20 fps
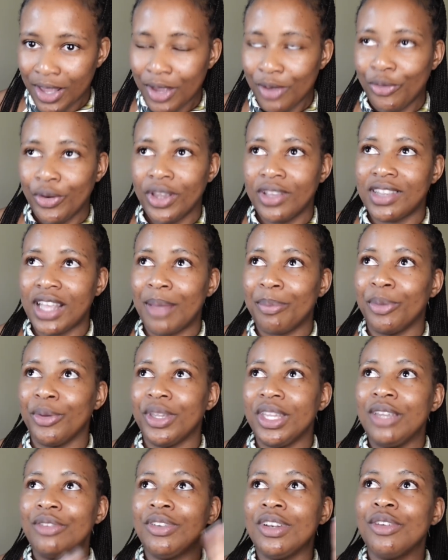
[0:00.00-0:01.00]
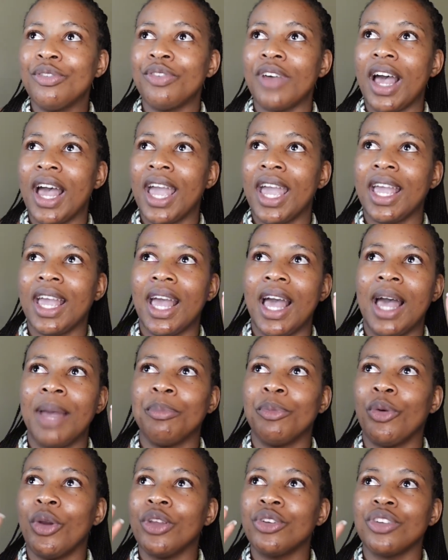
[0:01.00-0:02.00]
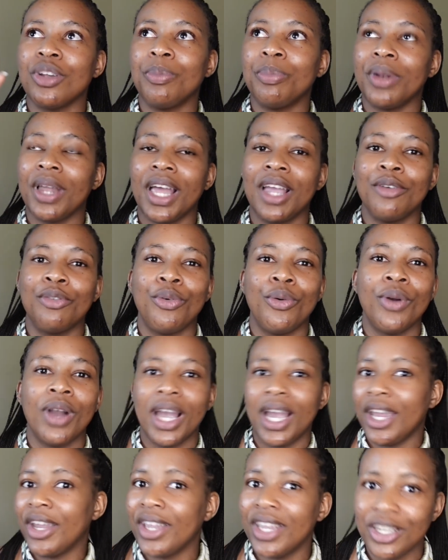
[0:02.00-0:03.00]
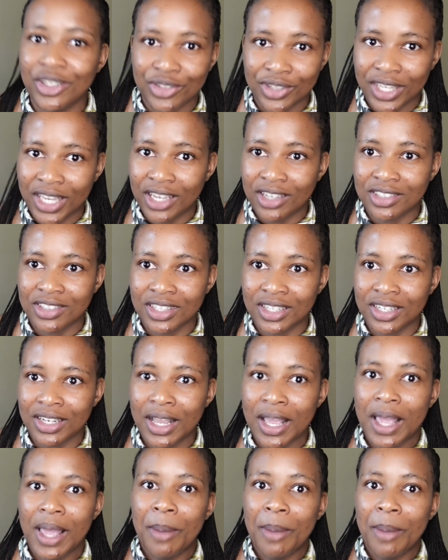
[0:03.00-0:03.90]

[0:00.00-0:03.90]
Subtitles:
For example, even if I am going to apply for higher education,